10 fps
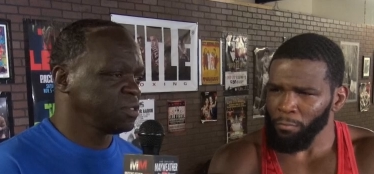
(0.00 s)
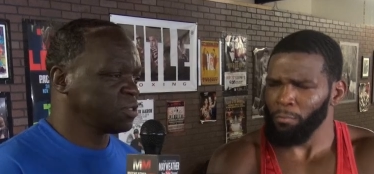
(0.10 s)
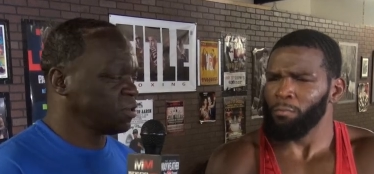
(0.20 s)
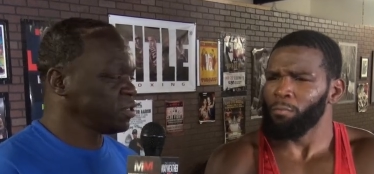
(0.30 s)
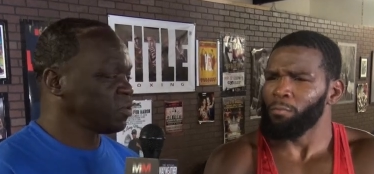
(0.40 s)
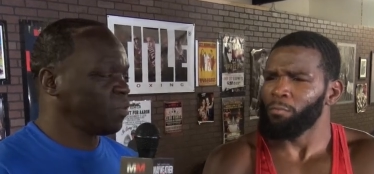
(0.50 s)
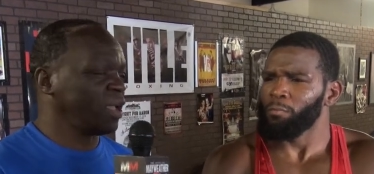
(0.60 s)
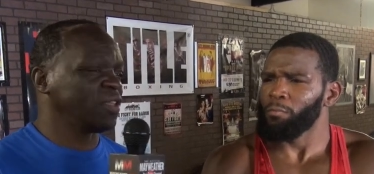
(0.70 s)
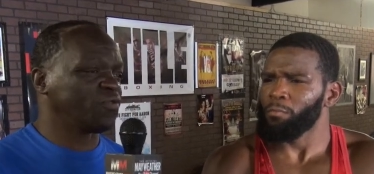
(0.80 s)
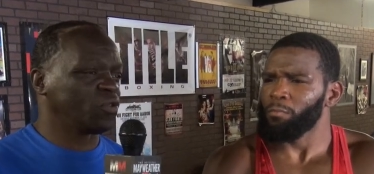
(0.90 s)
Speaker 1: So he
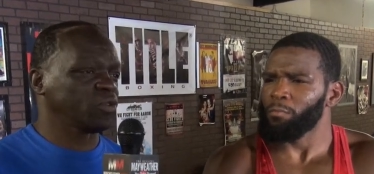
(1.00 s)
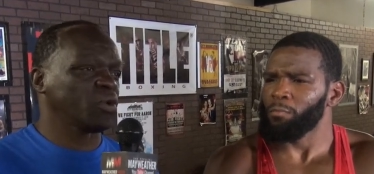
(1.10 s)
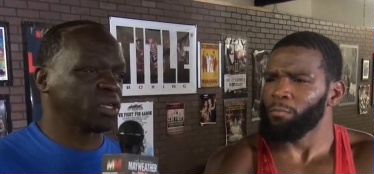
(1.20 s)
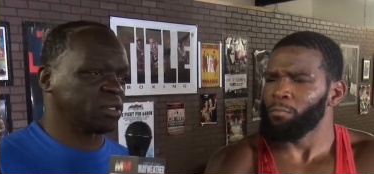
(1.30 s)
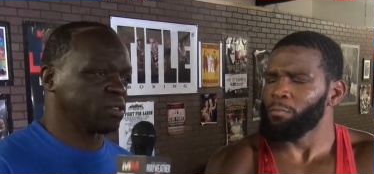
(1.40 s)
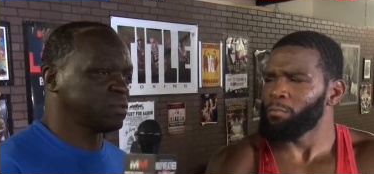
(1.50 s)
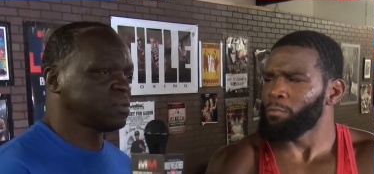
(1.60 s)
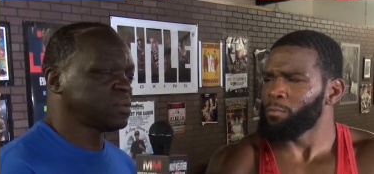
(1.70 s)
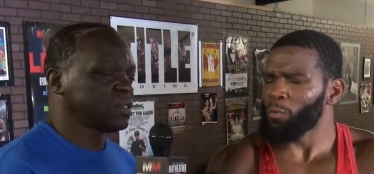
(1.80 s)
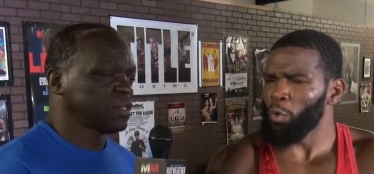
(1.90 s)
surpassed Floyd record.
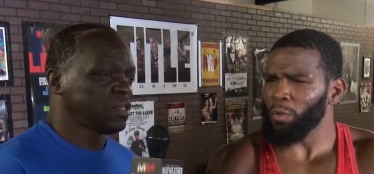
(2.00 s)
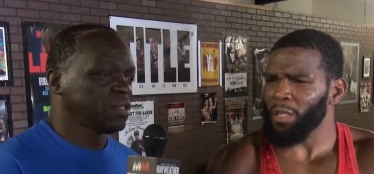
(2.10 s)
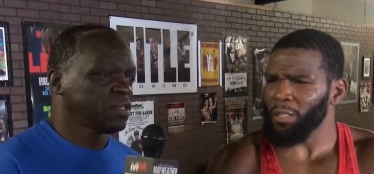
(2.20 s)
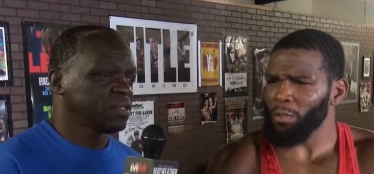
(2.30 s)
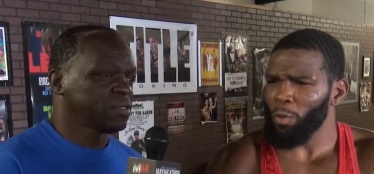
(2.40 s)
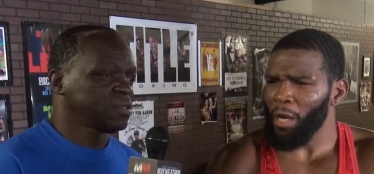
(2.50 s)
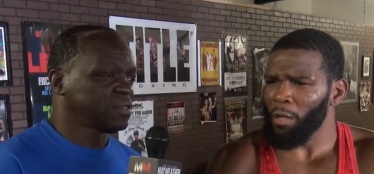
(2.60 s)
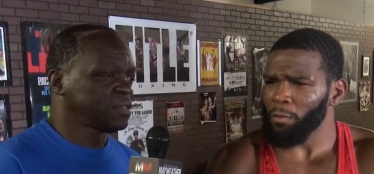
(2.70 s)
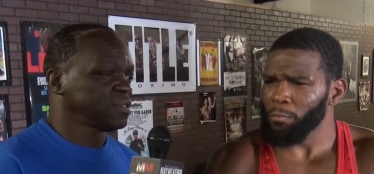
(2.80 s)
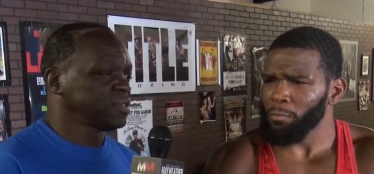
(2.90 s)
Speaker 2: Who's this new
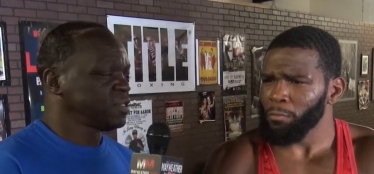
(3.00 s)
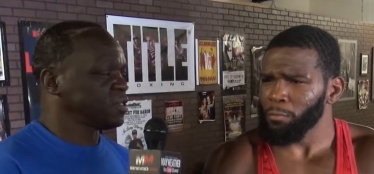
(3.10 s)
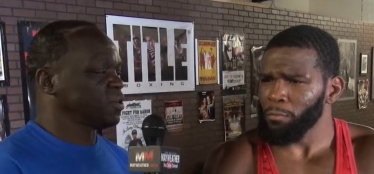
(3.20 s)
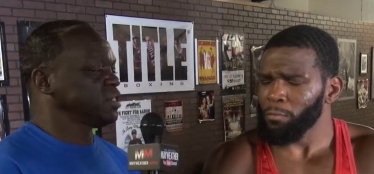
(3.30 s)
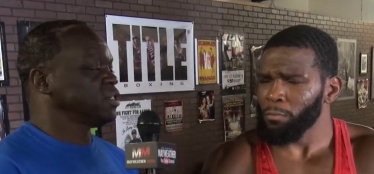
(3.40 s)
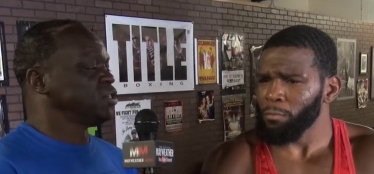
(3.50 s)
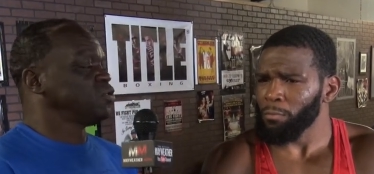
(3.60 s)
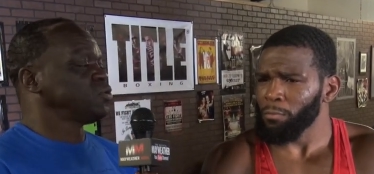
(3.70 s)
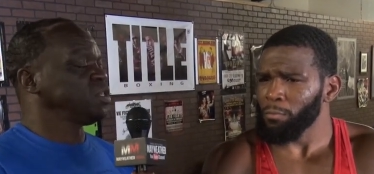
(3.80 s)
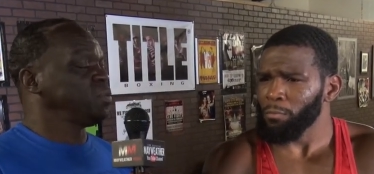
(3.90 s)
guy?
Speaker 1: So is he the
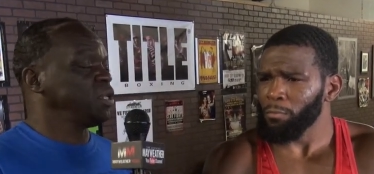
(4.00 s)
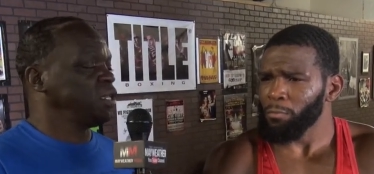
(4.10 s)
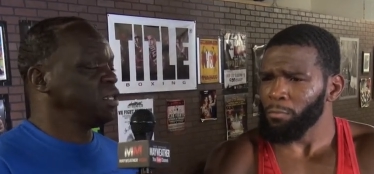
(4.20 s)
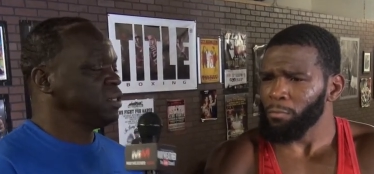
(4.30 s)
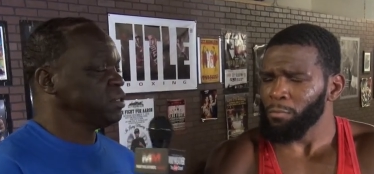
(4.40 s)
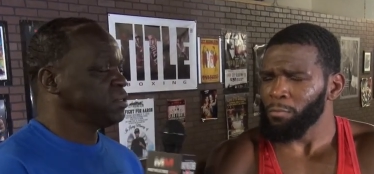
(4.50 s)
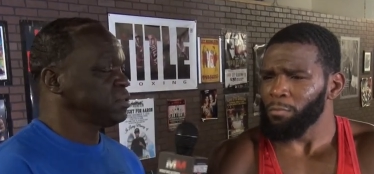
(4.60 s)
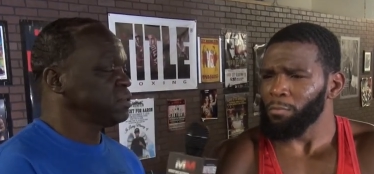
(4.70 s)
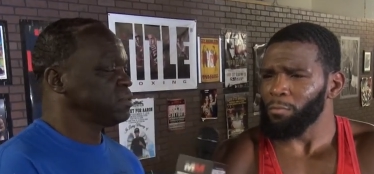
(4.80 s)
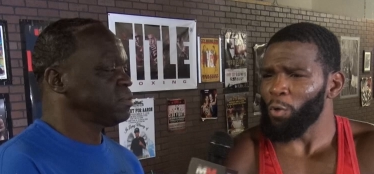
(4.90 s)
new TBE?
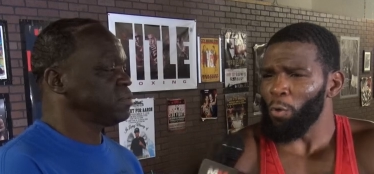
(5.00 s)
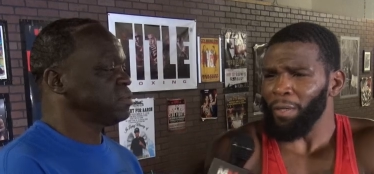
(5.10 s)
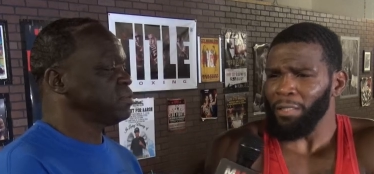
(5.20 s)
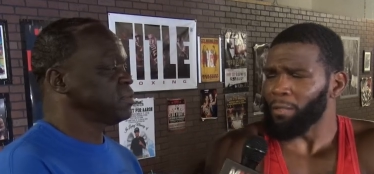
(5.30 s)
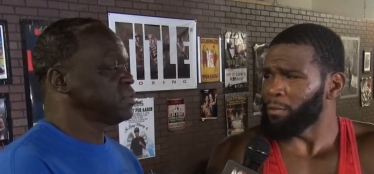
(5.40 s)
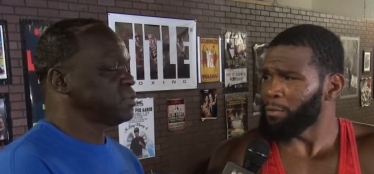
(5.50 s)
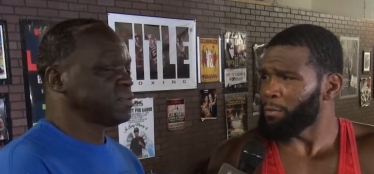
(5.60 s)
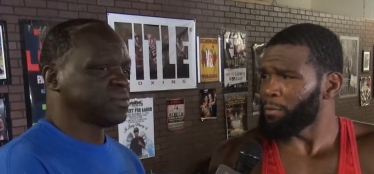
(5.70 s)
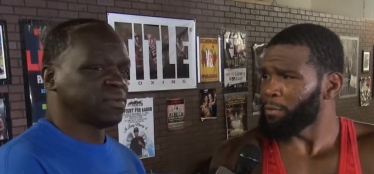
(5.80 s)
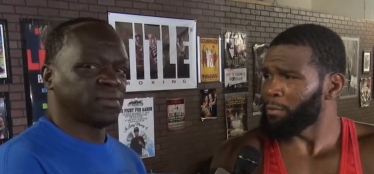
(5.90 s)
Who is he? Moon
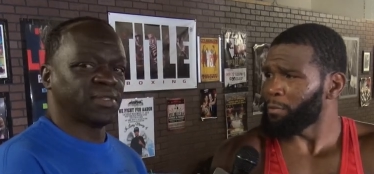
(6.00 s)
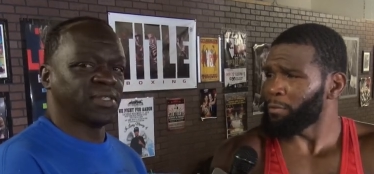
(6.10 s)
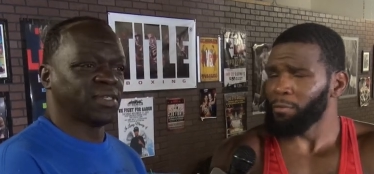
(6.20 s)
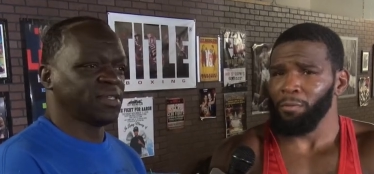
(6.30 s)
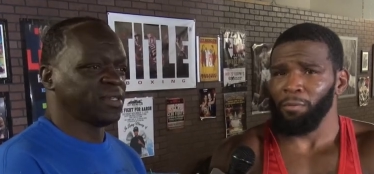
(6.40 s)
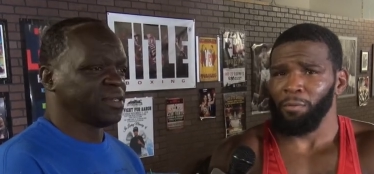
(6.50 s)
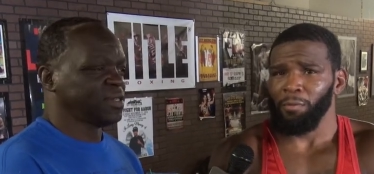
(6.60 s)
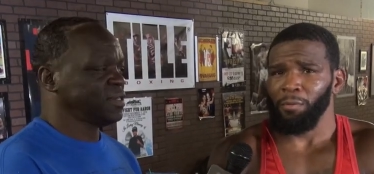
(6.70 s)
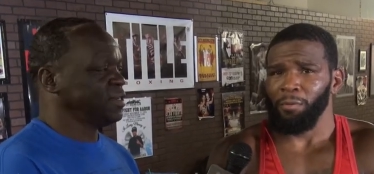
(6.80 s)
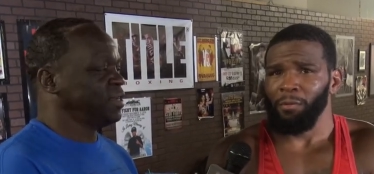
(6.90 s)

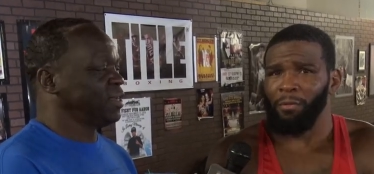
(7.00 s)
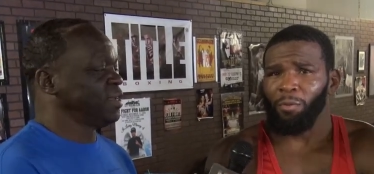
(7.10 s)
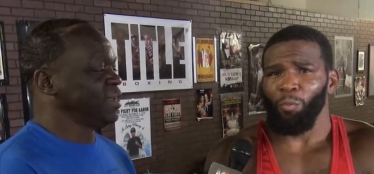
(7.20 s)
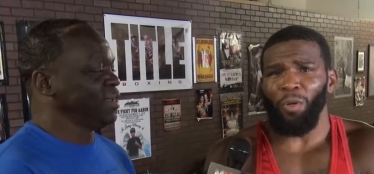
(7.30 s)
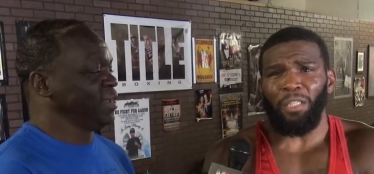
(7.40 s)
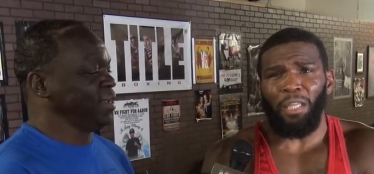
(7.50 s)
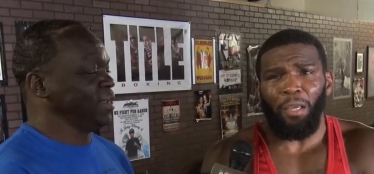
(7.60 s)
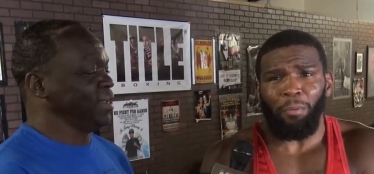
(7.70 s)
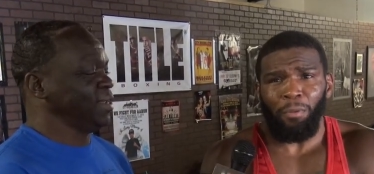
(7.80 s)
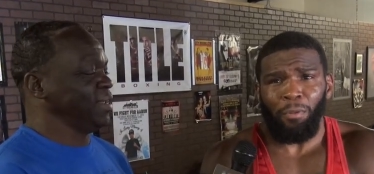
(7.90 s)
Speaker 2: Moonsri. What's his name? Moon